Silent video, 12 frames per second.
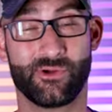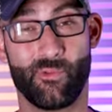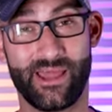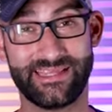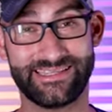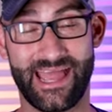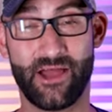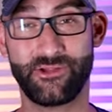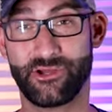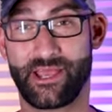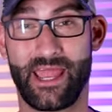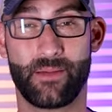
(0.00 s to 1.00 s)
to weigh down
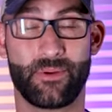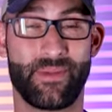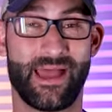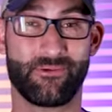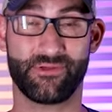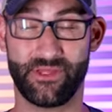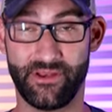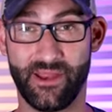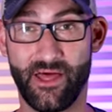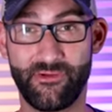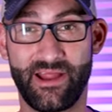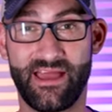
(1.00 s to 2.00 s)
your camera bag with
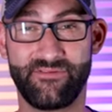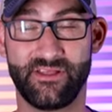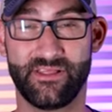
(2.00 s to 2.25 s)
another heavy